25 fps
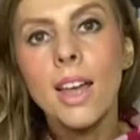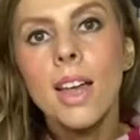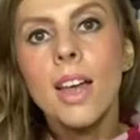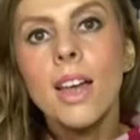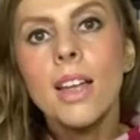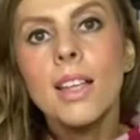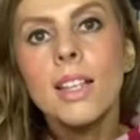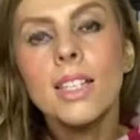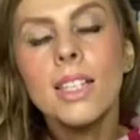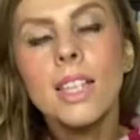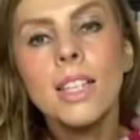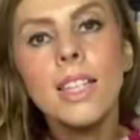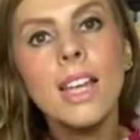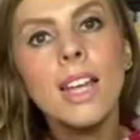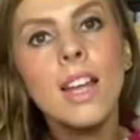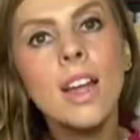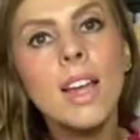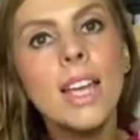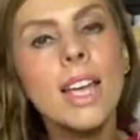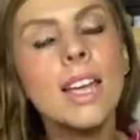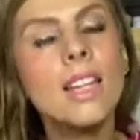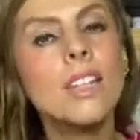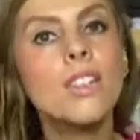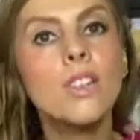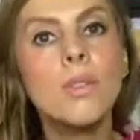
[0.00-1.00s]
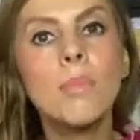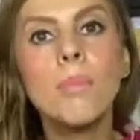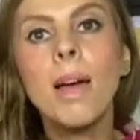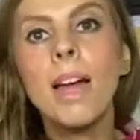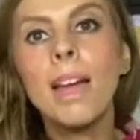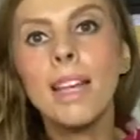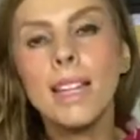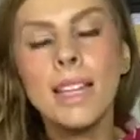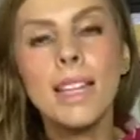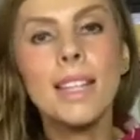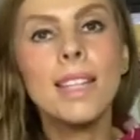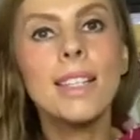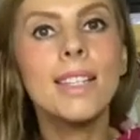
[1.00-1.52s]
So then I ended up
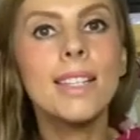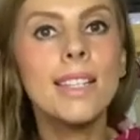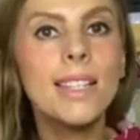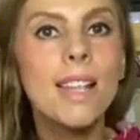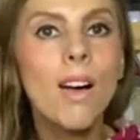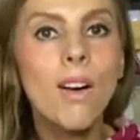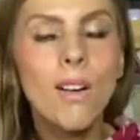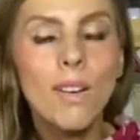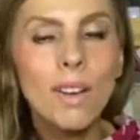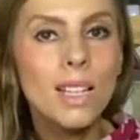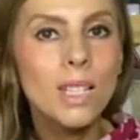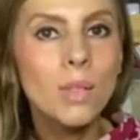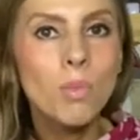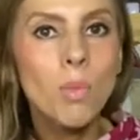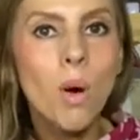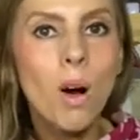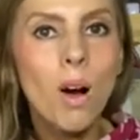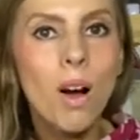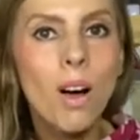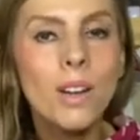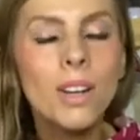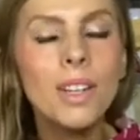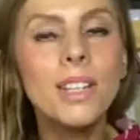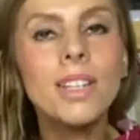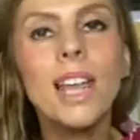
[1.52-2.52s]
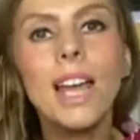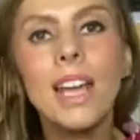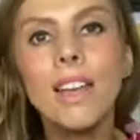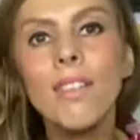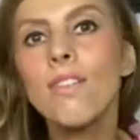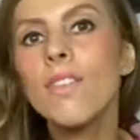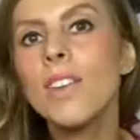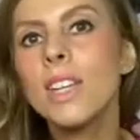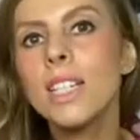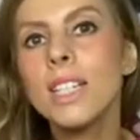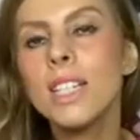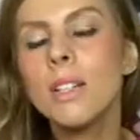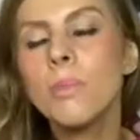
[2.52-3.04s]
making the size one and they
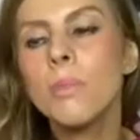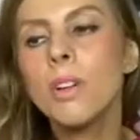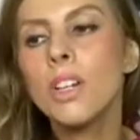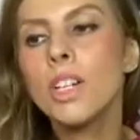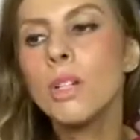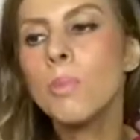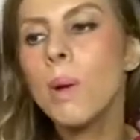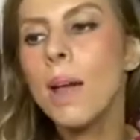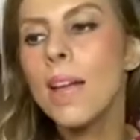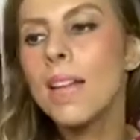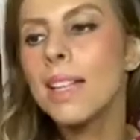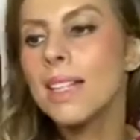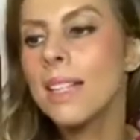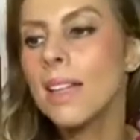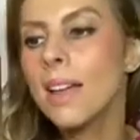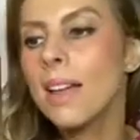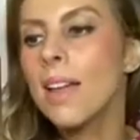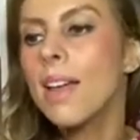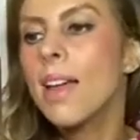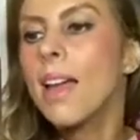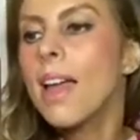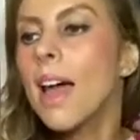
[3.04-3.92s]
fitted much better.